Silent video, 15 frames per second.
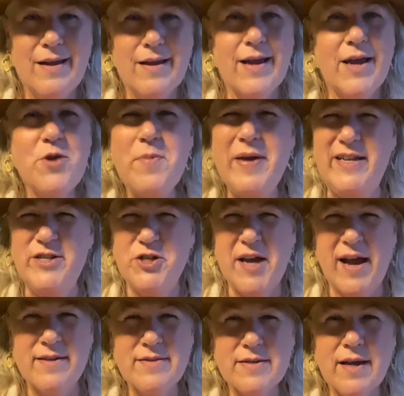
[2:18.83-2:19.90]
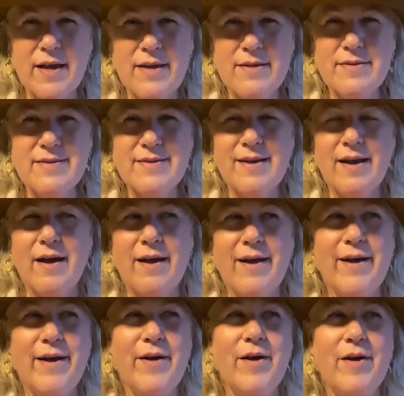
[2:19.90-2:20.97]
kind of being chastised
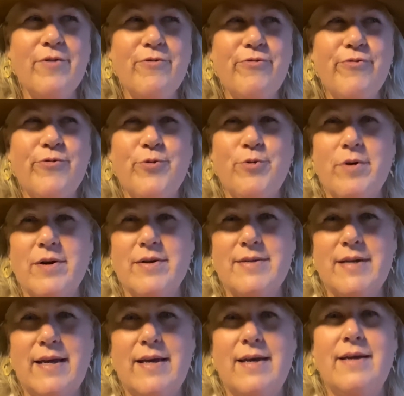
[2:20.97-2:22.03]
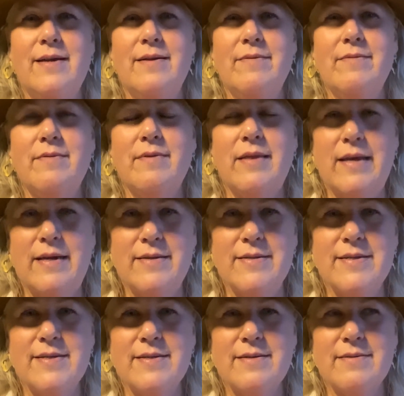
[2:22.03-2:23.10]
uh, for taking
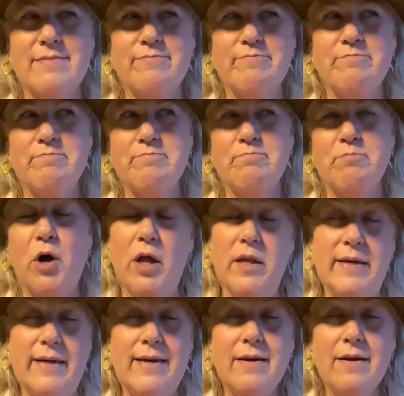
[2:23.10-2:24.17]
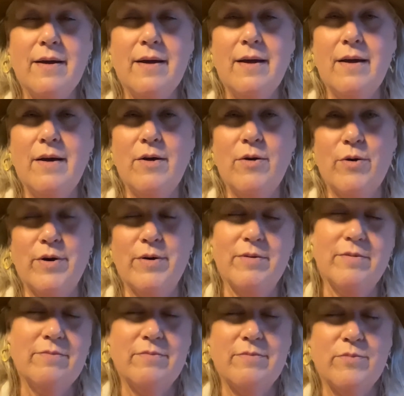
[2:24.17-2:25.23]
this Molly
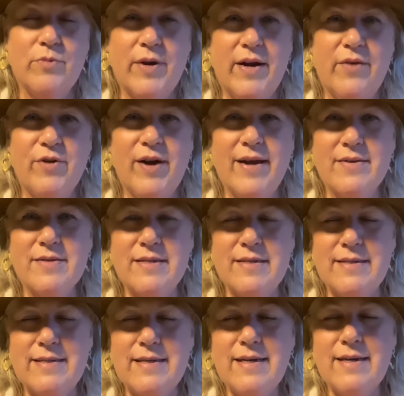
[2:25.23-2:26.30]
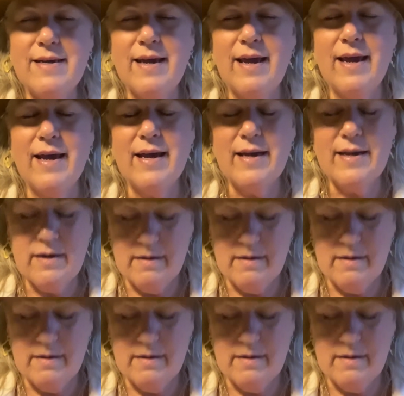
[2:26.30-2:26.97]
or whatever ecstasy and